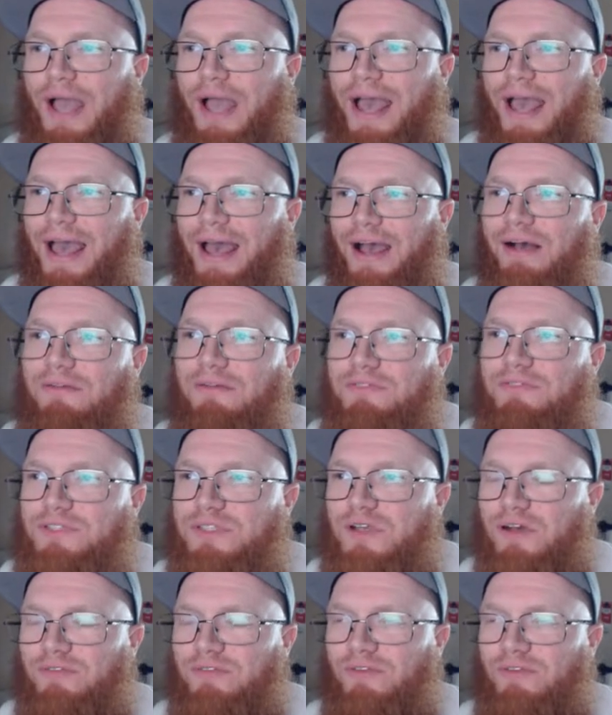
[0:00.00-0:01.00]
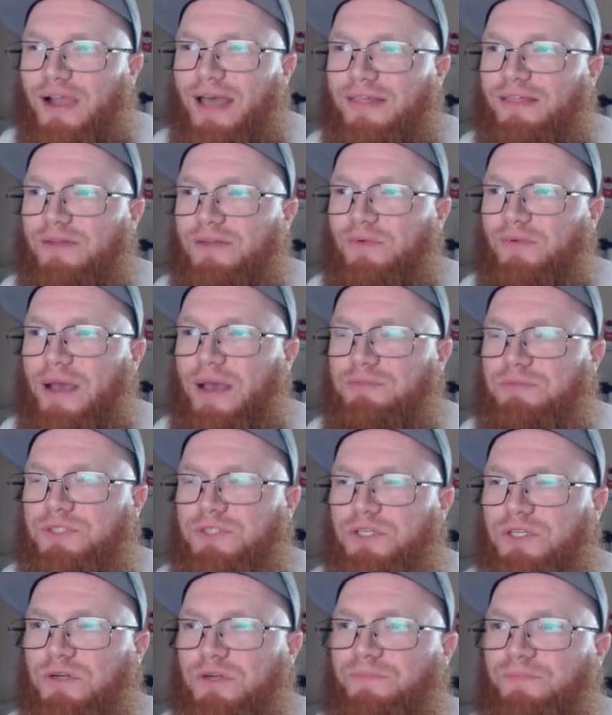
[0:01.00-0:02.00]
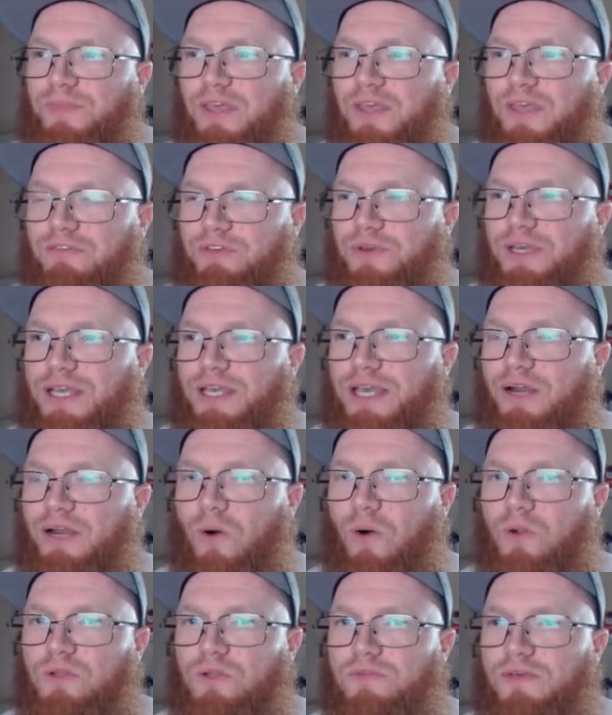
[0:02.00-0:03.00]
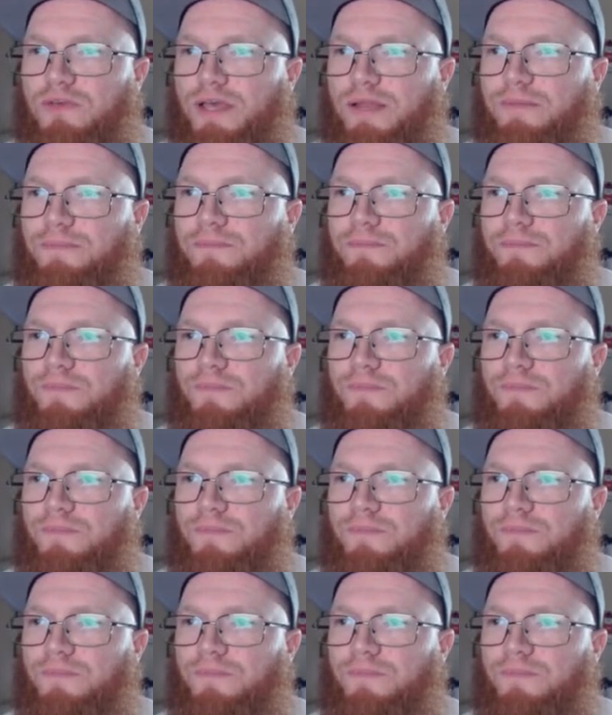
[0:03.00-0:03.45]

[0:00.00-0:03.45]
halves of Wrath and Rapture, if you can get a hold of it,